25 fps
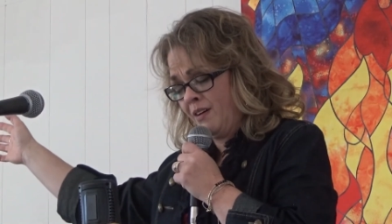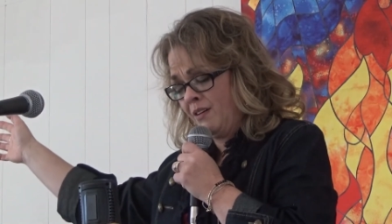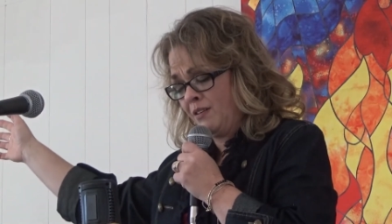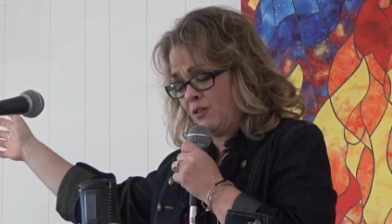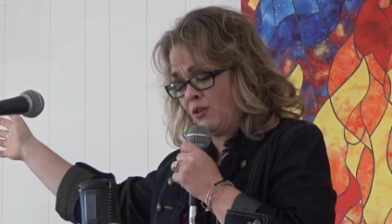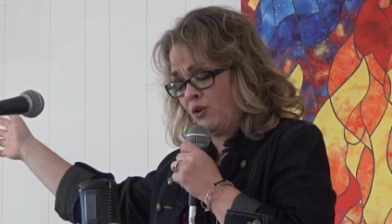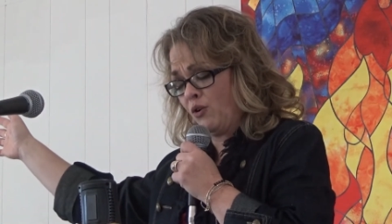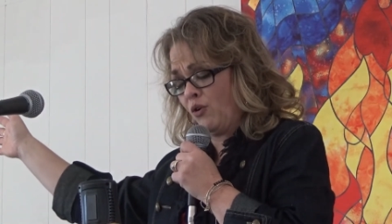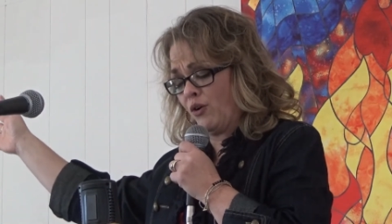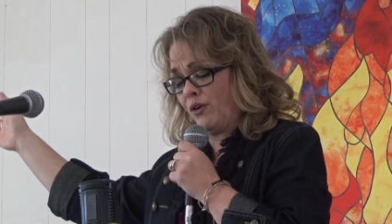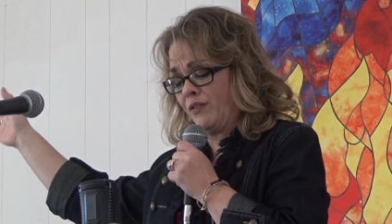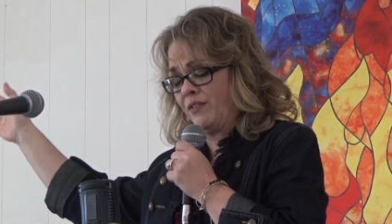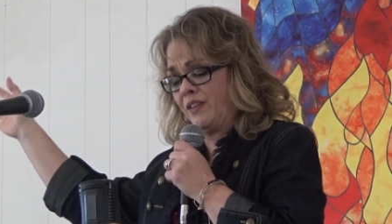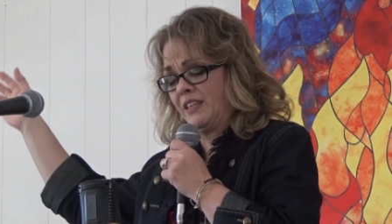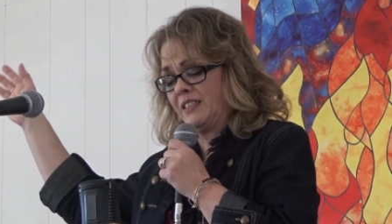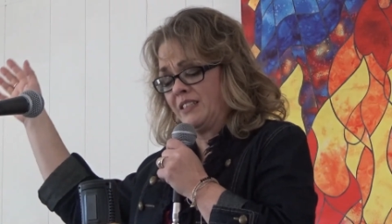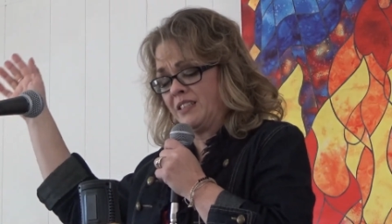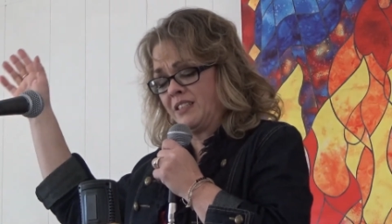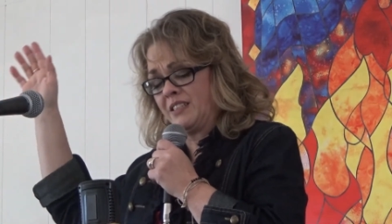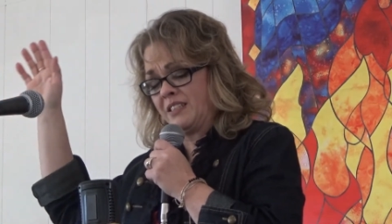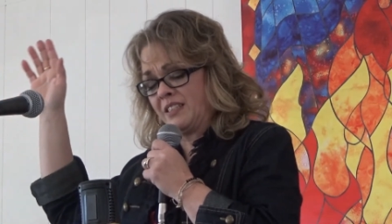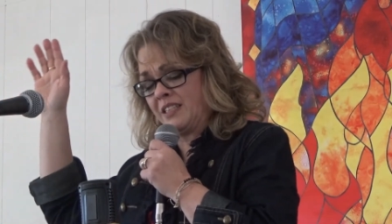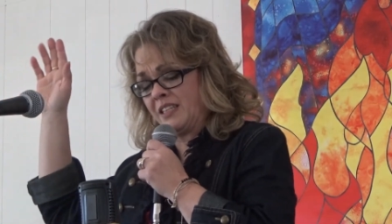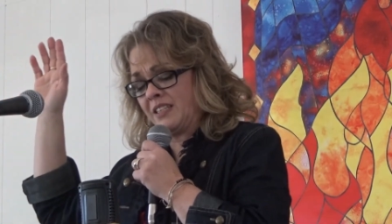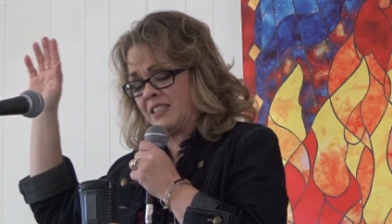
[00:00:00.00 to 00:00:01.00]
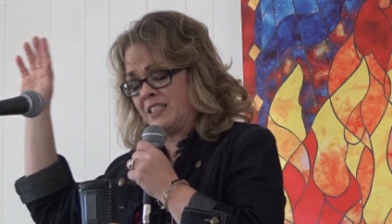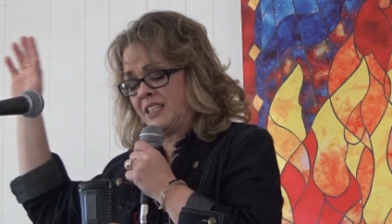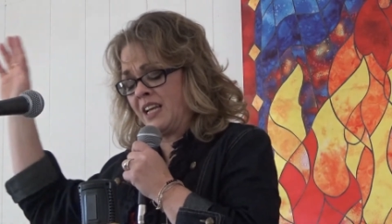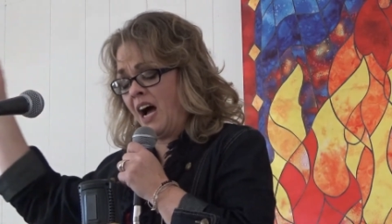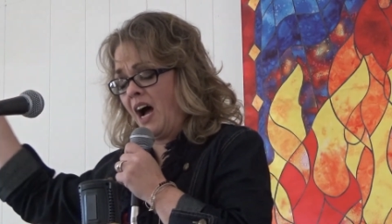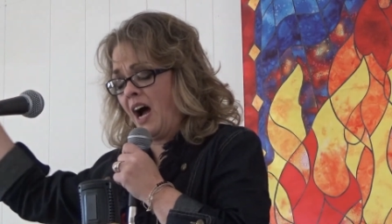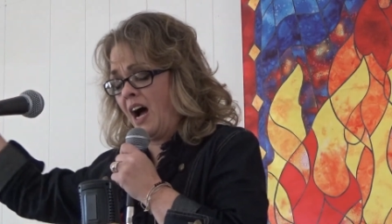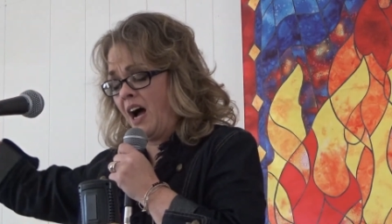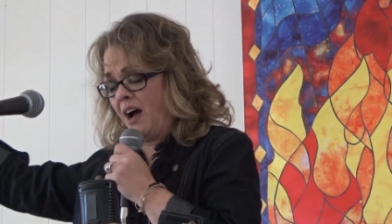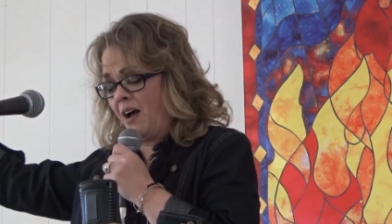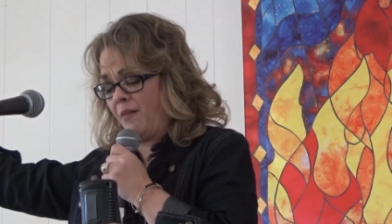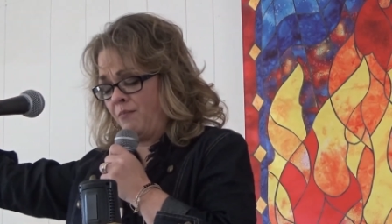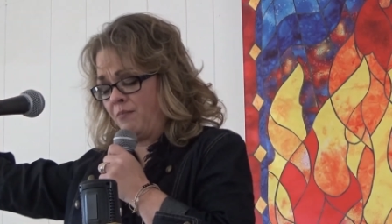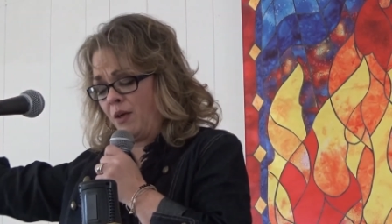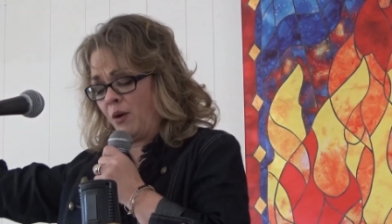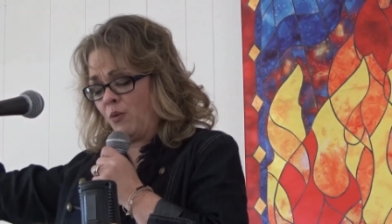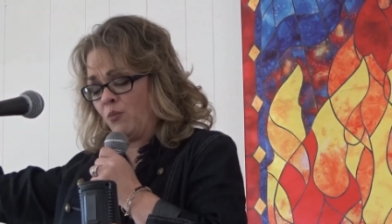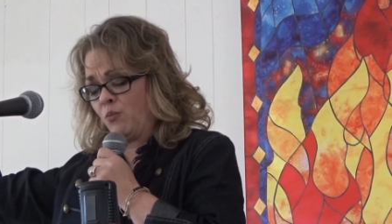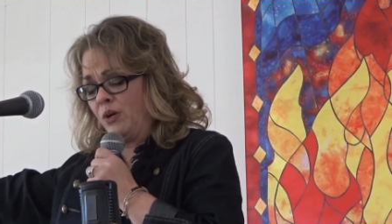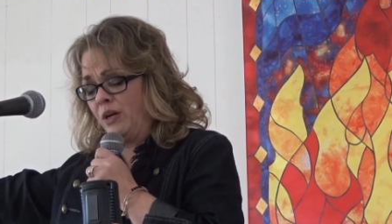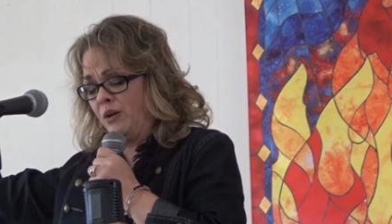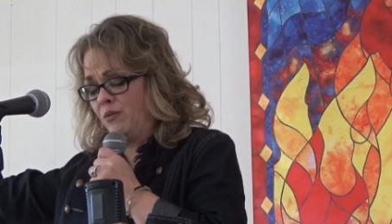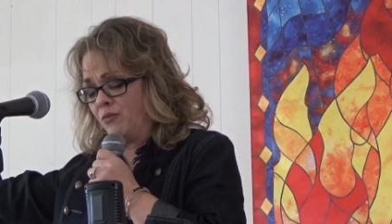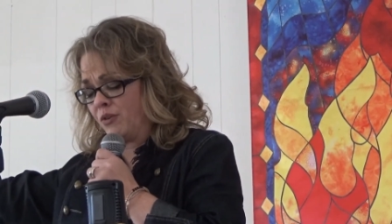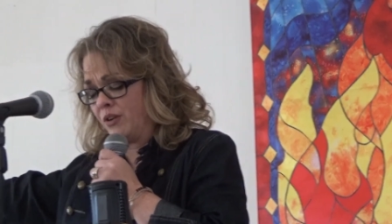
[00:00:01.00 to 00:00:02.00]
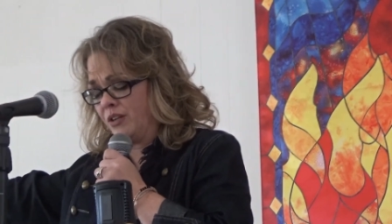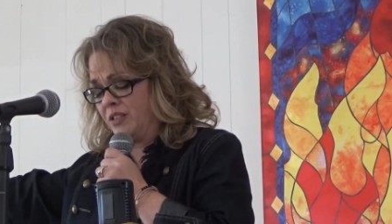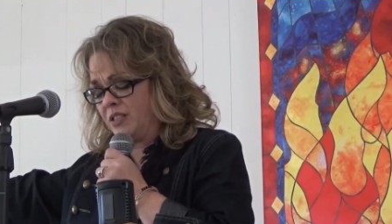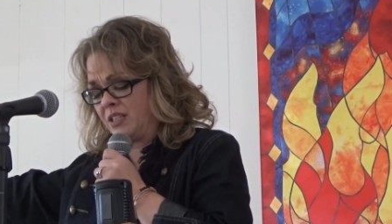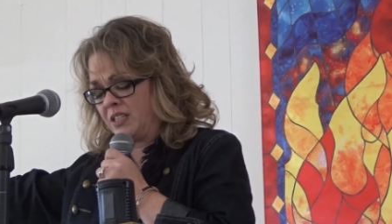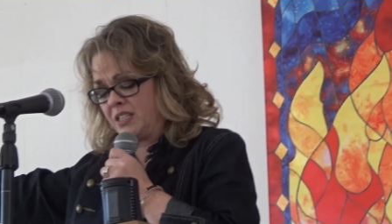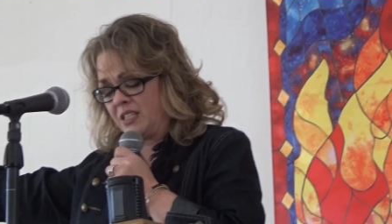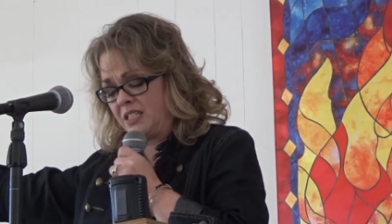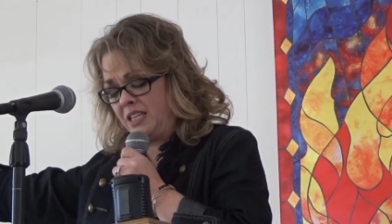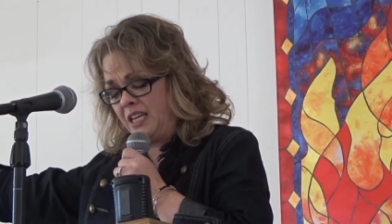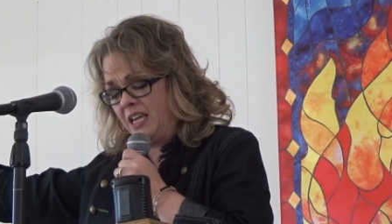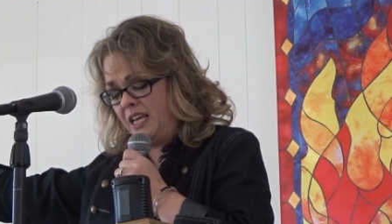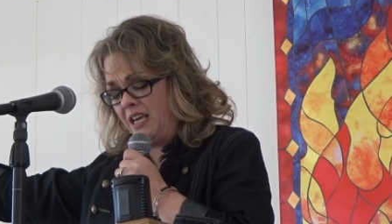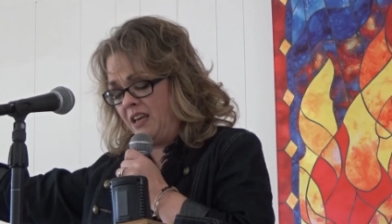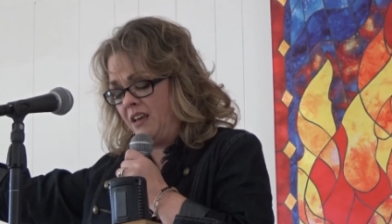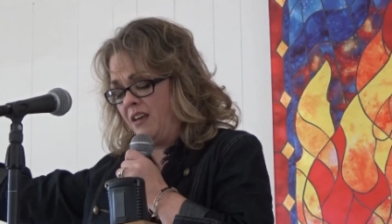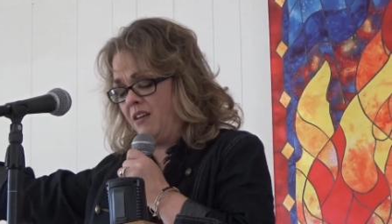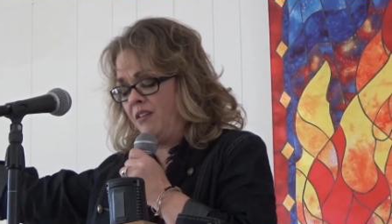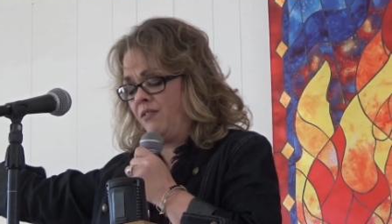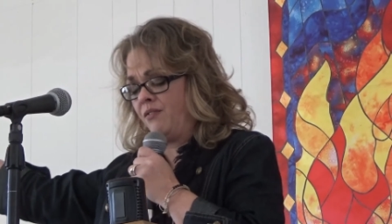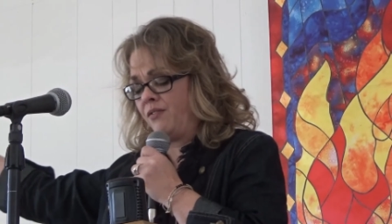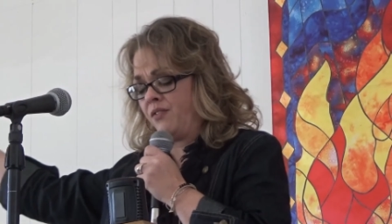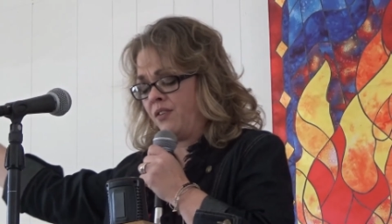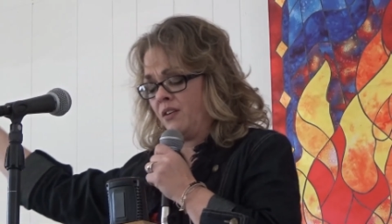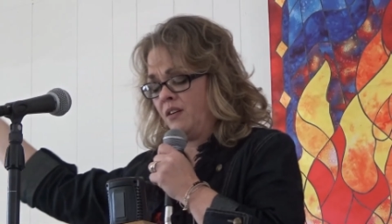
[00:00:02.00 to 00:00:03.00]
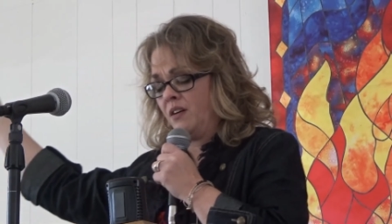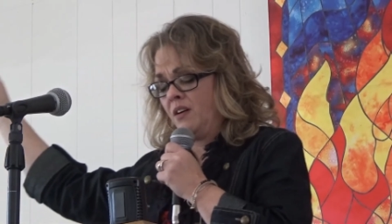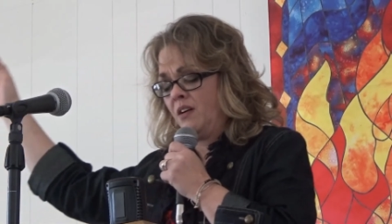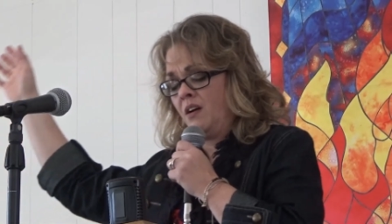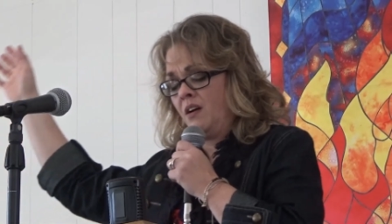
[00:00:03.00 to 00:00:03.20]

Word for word: Lord, this is the time that we receive